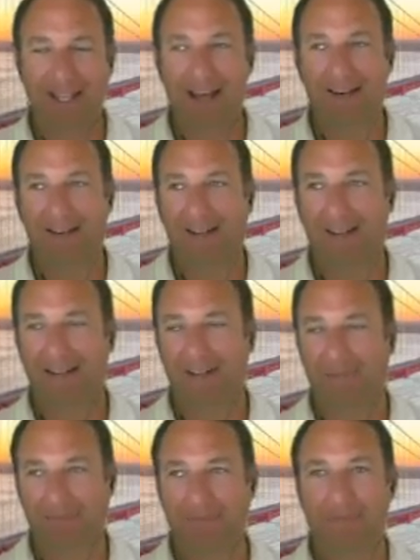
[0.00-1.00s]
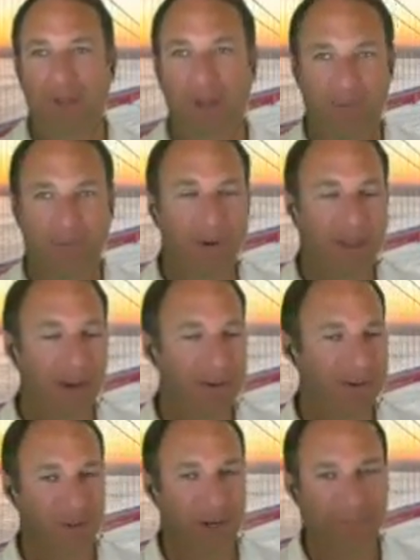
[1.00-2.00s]
that. Looking forward to that
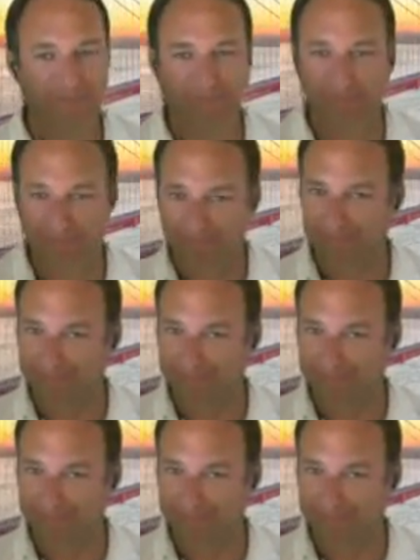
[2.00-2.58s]
one as well.